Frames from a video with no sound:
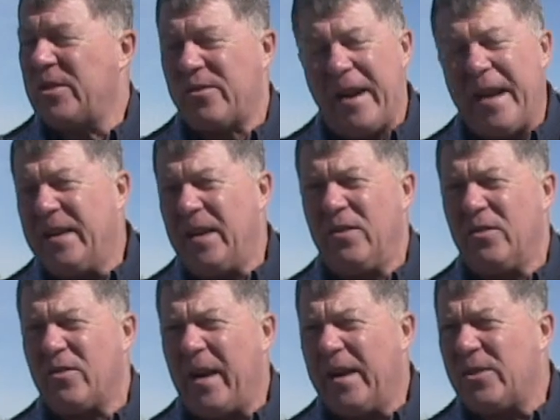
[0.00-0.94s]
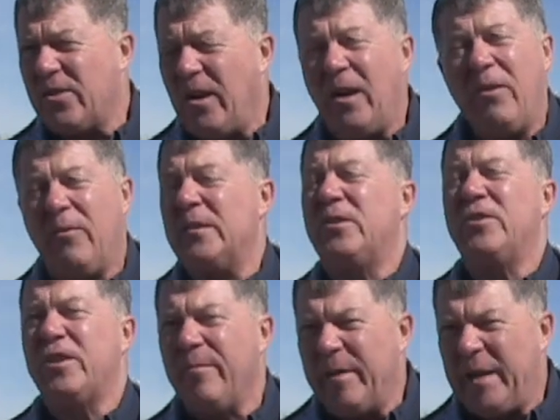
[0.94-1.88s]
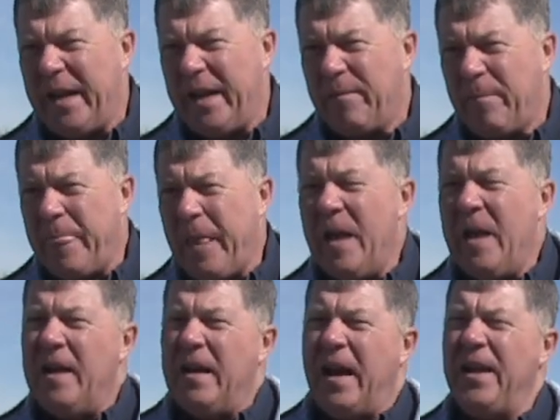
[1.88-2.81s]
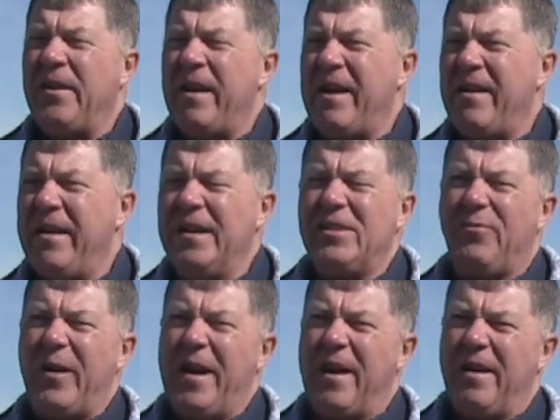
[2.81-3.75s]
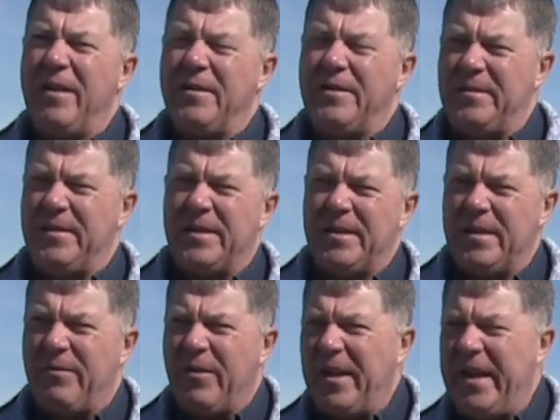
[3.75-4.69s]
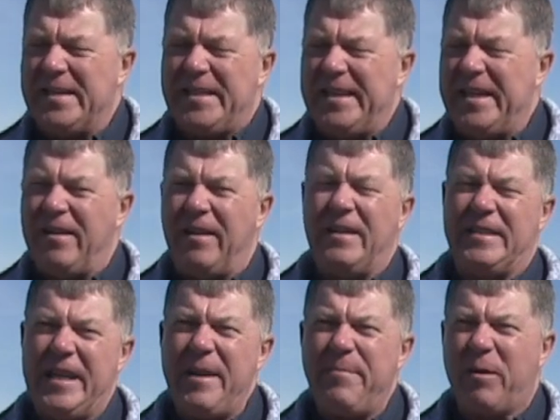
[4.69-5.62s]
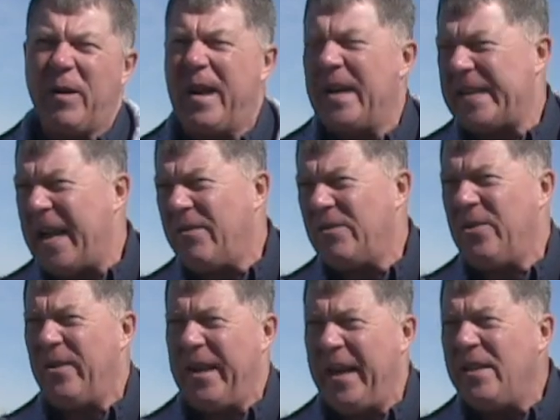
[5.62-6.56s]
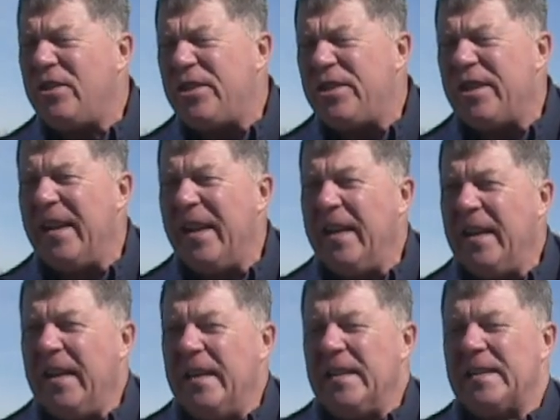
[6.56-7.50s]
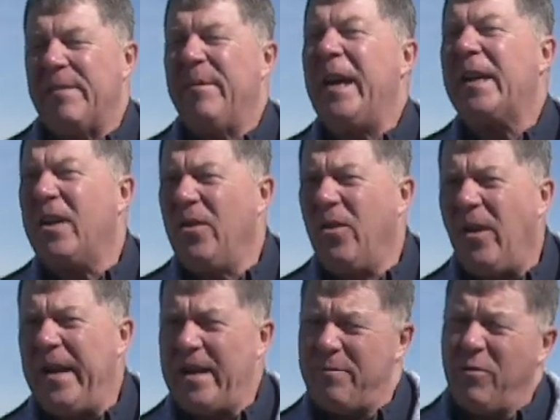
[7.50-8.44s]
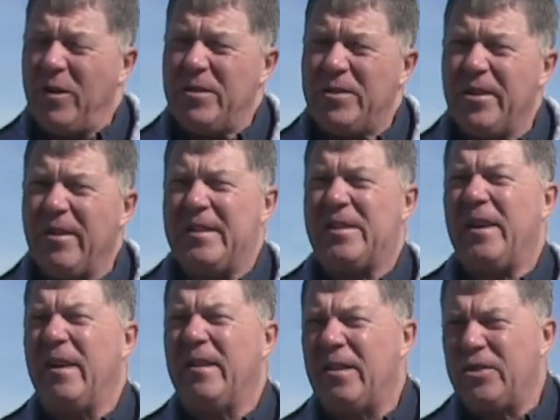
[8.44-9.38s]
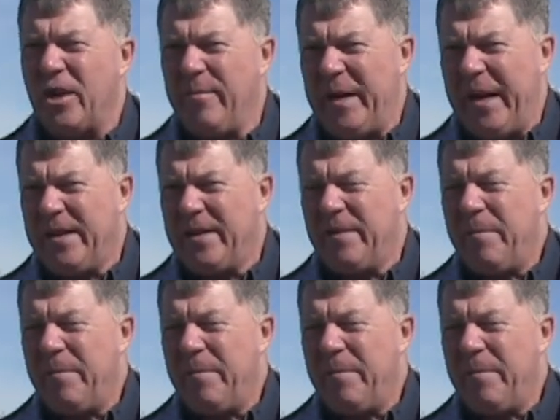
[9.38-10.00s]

stranded in dry soil, wasn't germinating. Other areas where, the, where he had seeded a little deeper got down to an inch. Some of that canola hit moisture and started to germinate.